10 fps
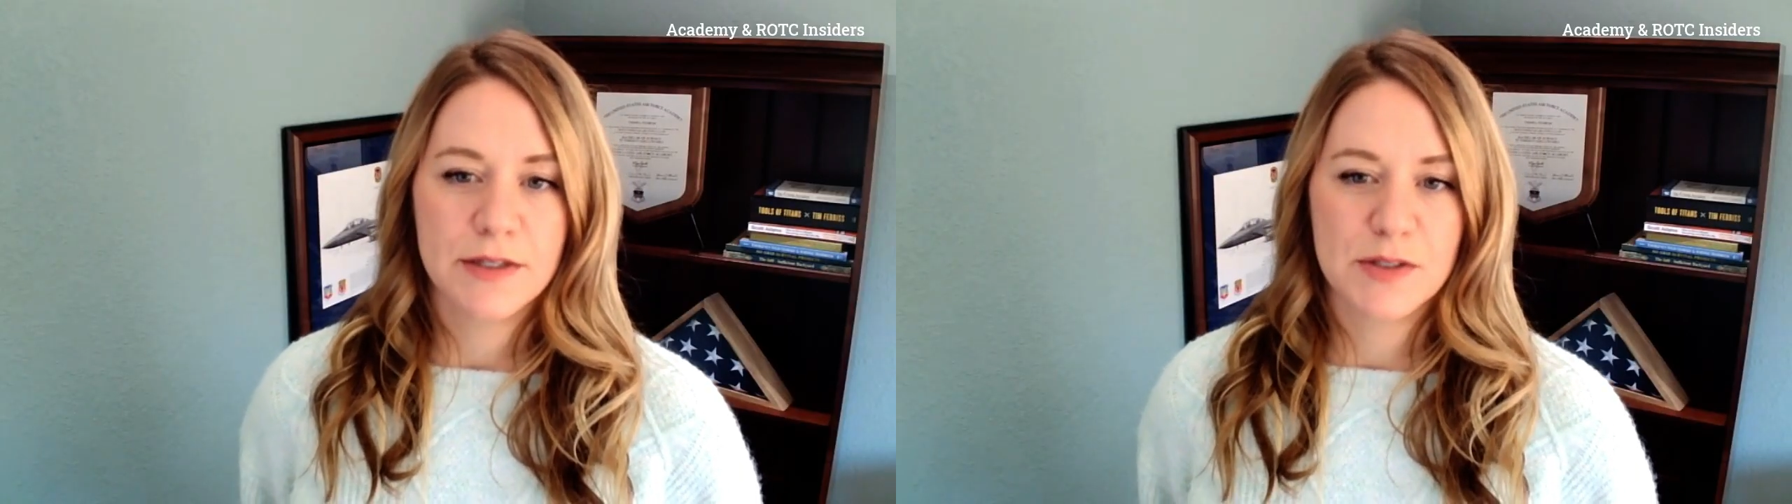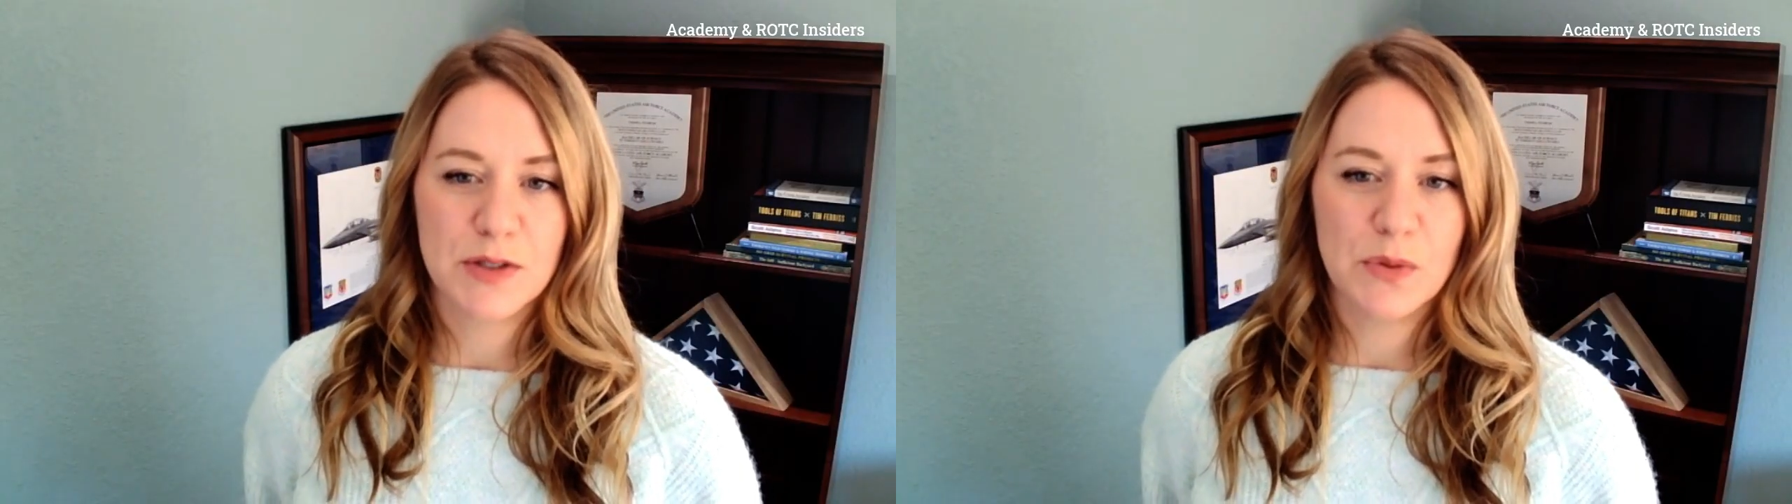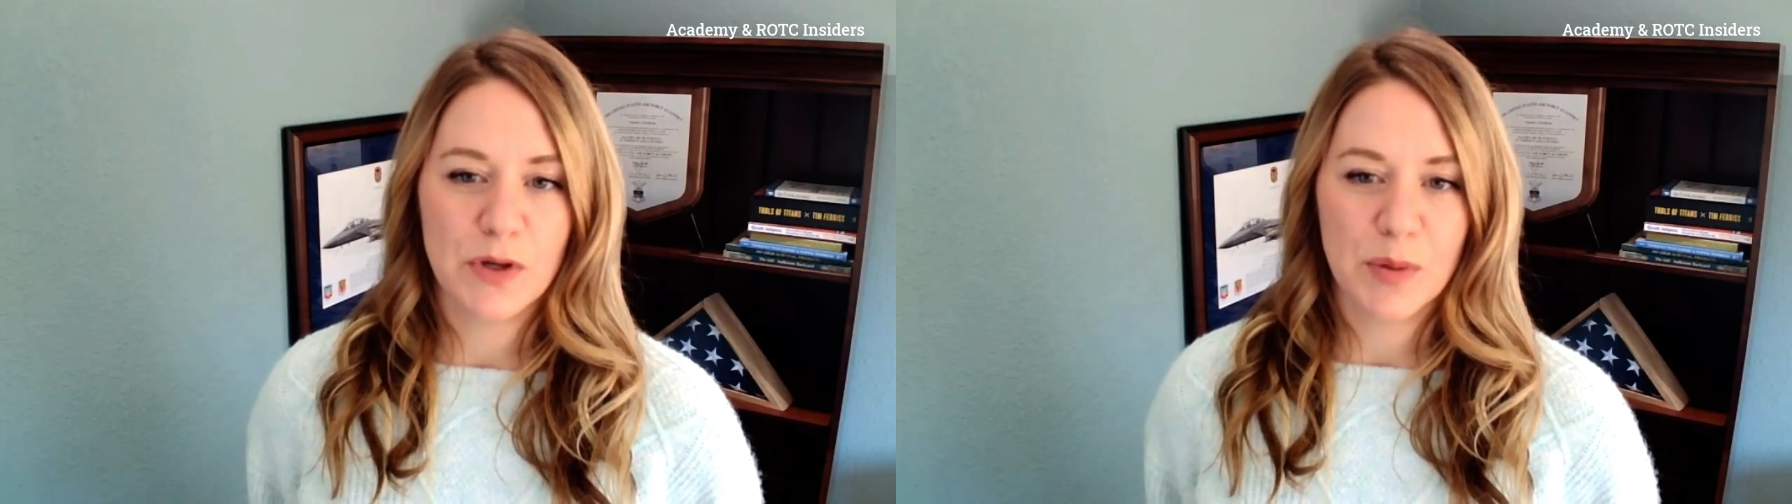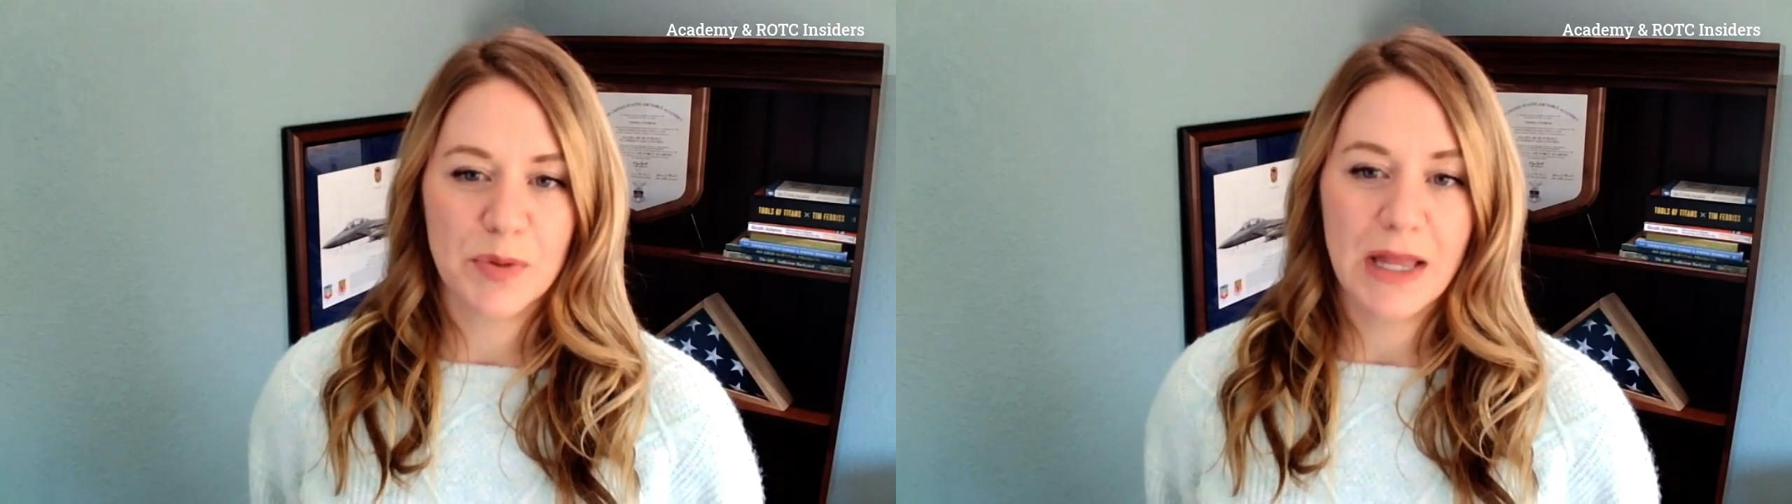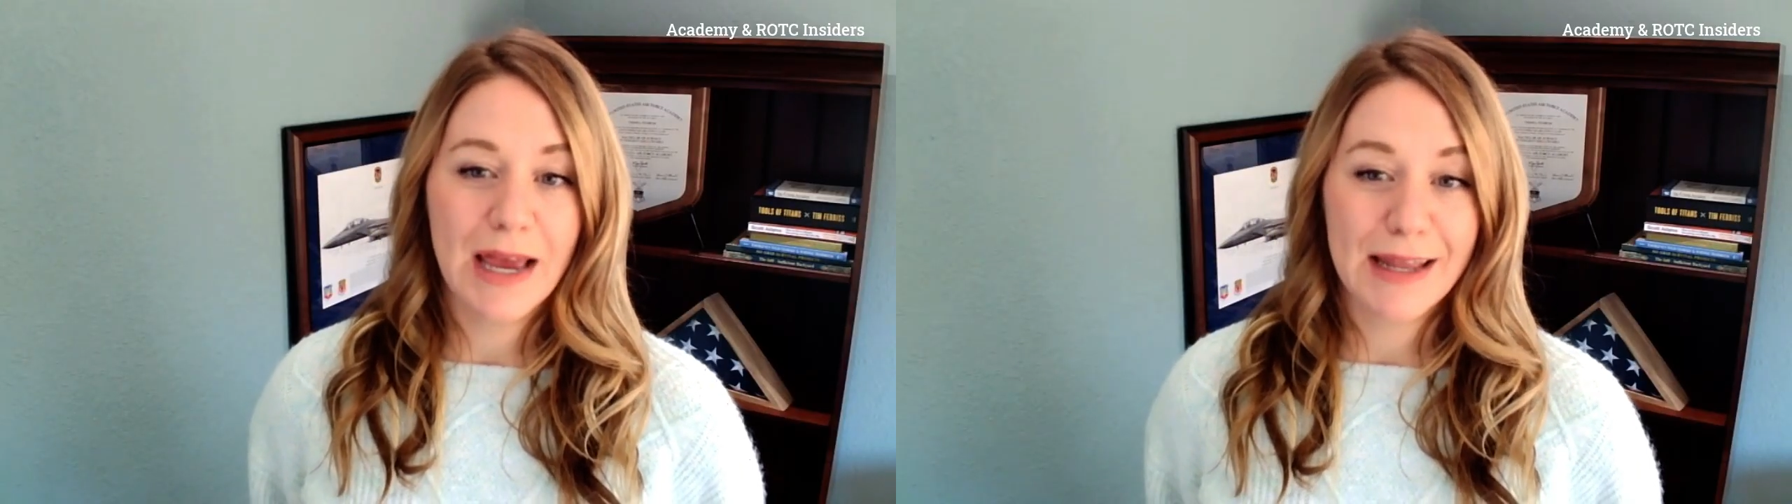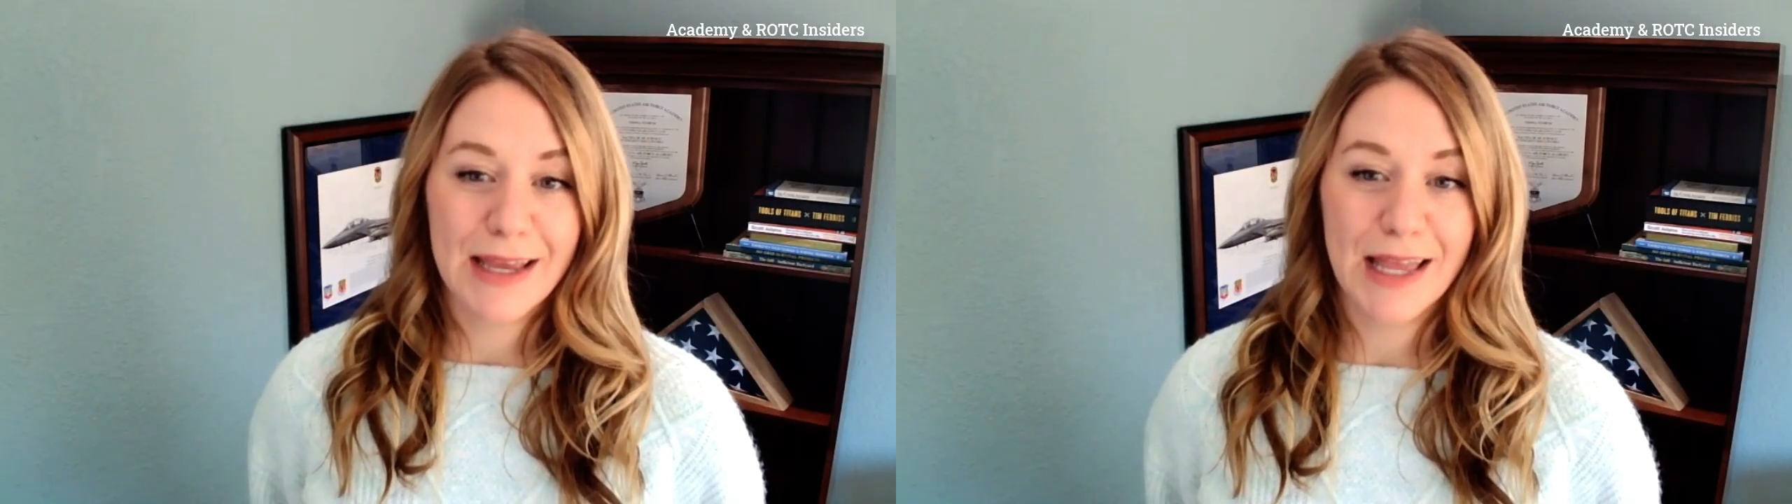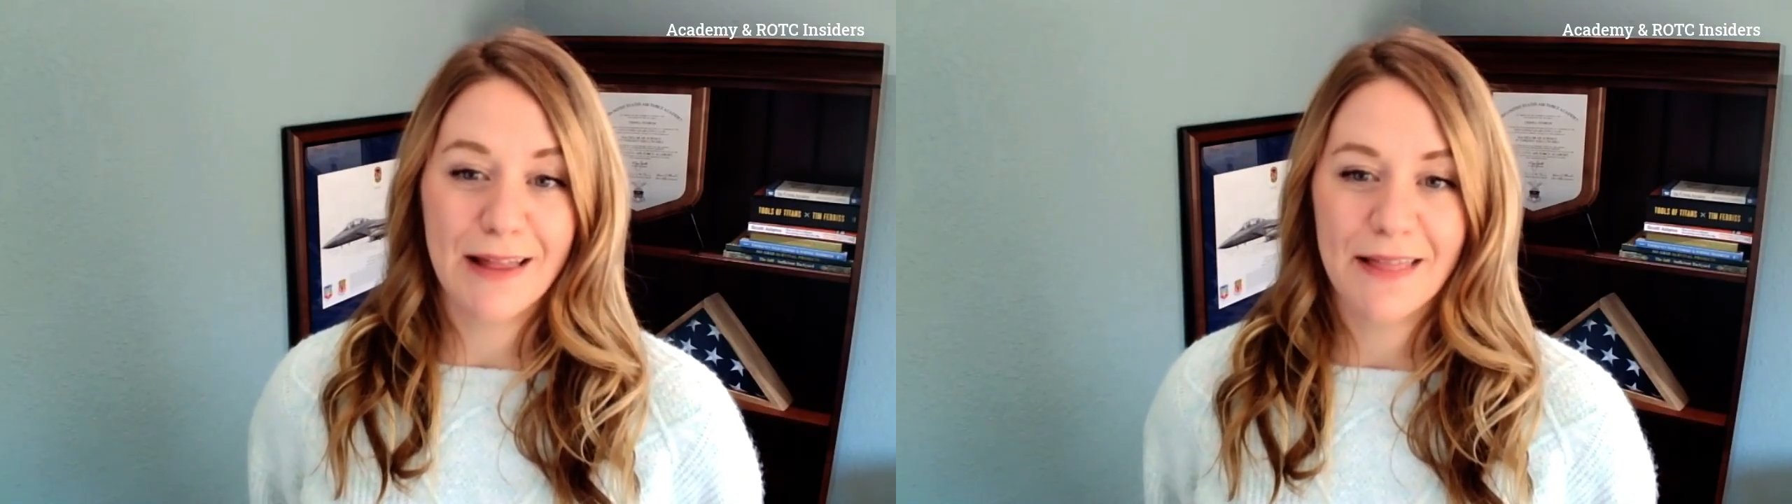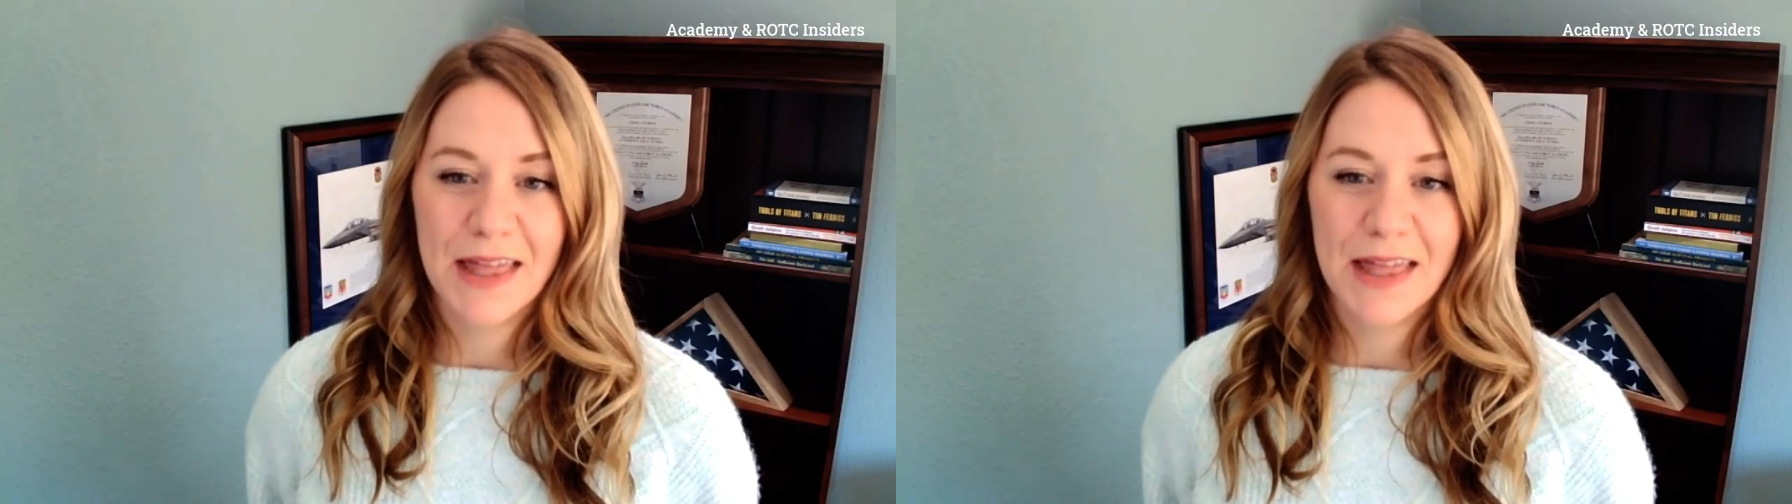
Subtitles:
So when you're planning